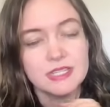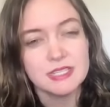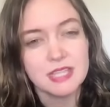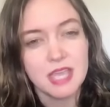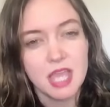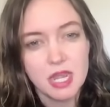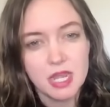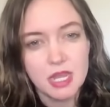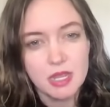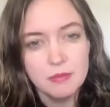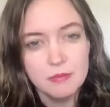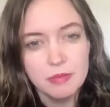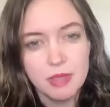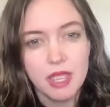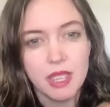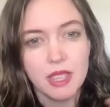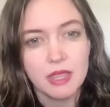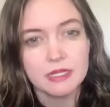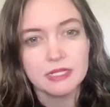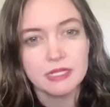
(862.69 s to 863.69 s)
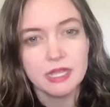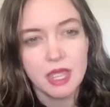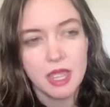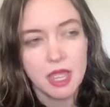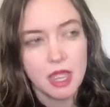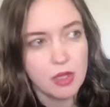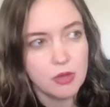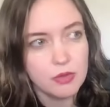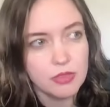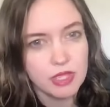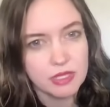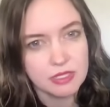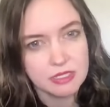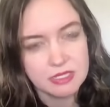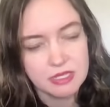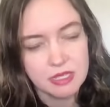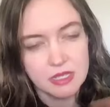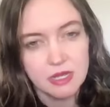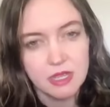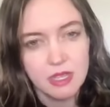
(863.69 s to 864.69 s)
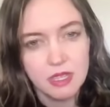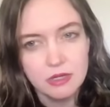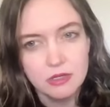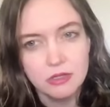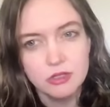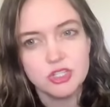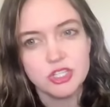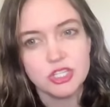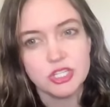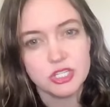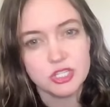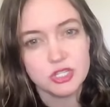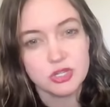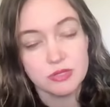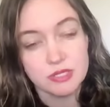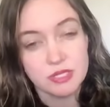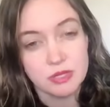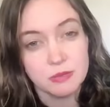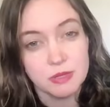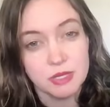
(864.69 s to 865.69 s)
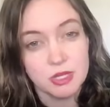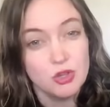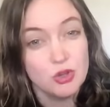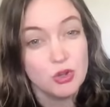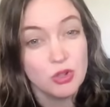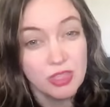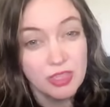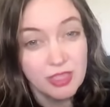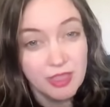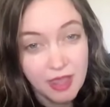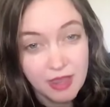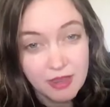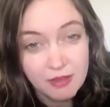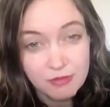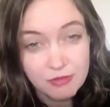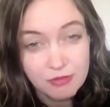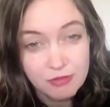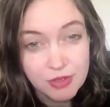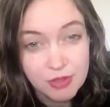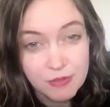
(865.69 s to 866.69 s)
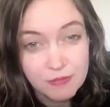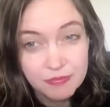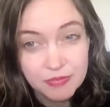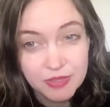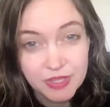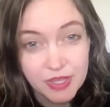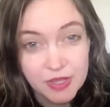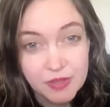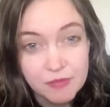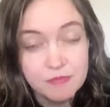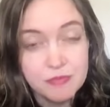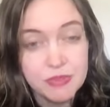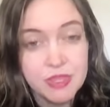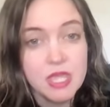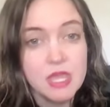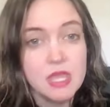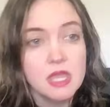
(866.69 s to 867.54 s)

does that impact how that sun energy shows up in your life? Okay.